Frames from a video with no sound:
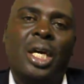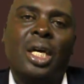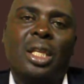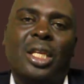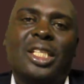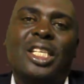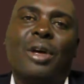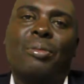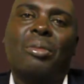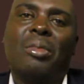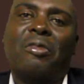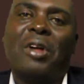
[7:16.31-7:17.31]
the
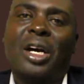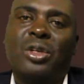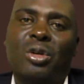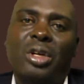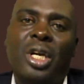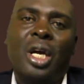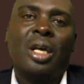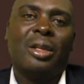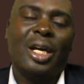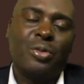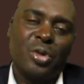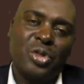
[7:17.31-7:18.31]
same factory
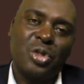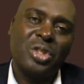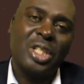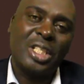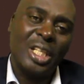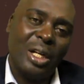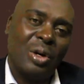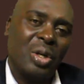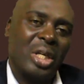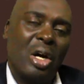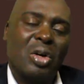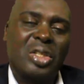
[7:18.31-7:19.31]
that was using silicon
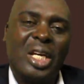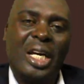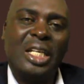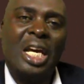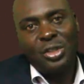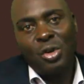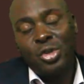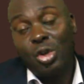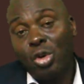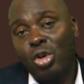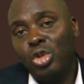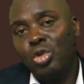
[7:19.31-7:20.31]
dioxide. It's also
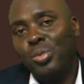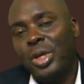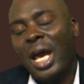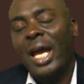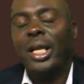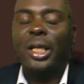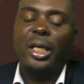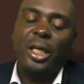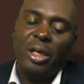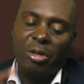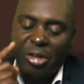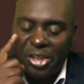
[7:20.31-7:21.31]
known to be highly
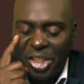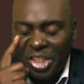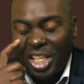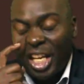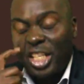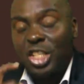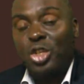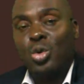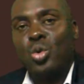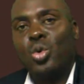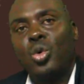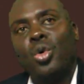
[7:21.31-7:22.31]
resistant
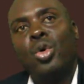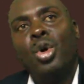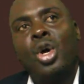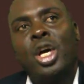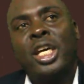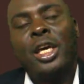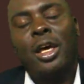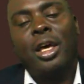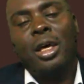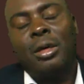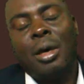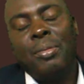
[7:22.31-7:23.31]
to
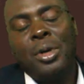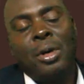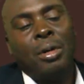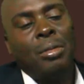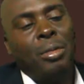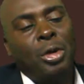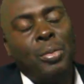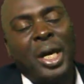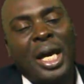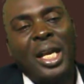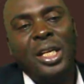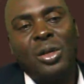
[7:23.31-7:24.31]

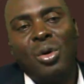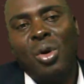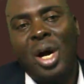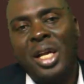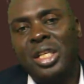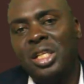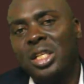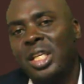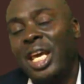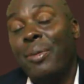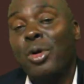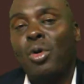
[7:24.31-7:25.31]
mechanical and
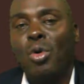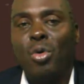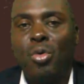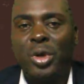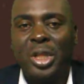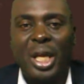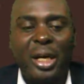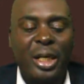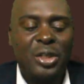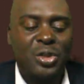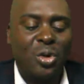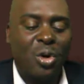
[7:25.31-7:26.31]
chemical withering.
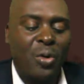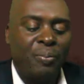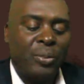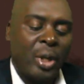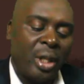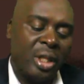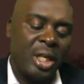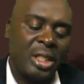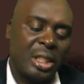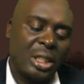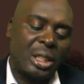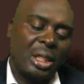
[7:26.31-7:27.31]
So
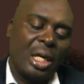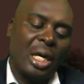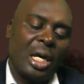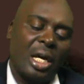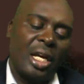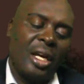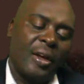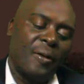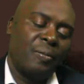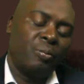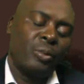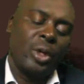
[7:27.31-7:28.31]
this
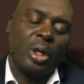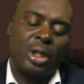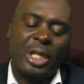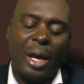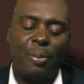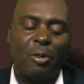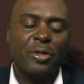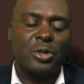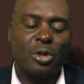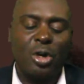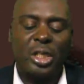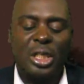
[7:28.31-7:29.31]
type of
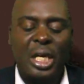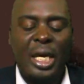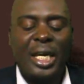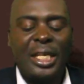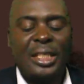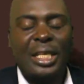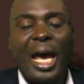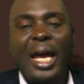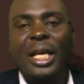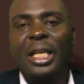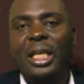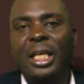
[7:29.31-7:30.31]
stone is
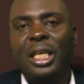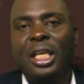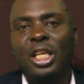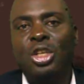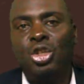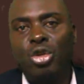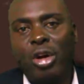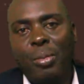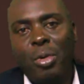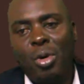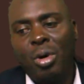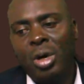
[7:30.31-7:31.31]
highly
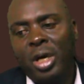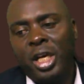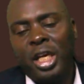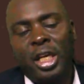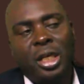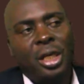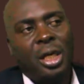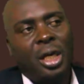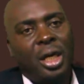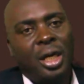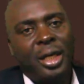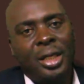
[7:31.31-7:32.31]
durable in
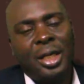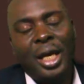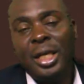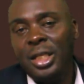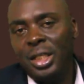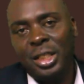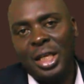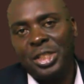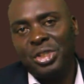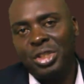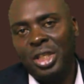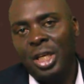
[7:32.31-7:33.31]
any
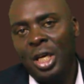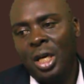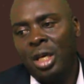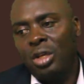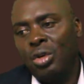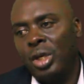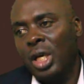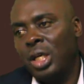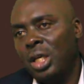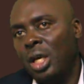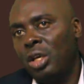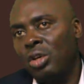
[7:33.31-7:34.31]
industry. You
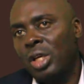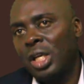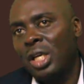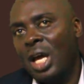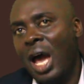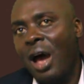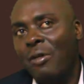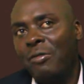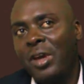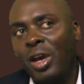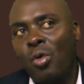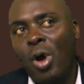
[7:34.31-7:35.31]
can
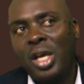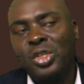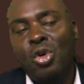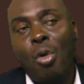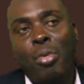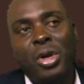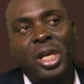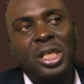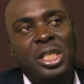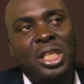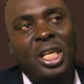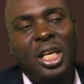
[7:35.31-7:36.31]
have a Quartz
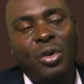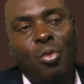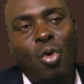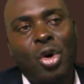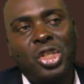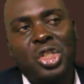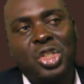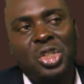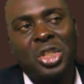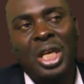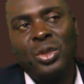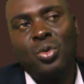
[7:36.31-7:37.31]
component in a watch
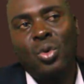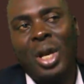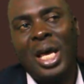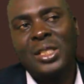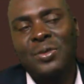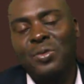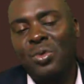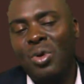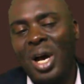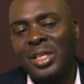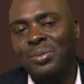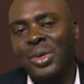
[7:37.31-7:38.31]
that will last for
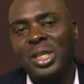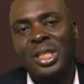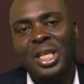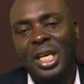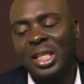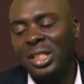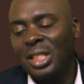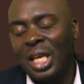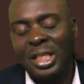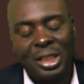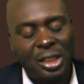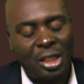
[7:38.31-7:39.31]
as many years
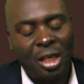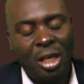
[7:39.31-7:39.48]
as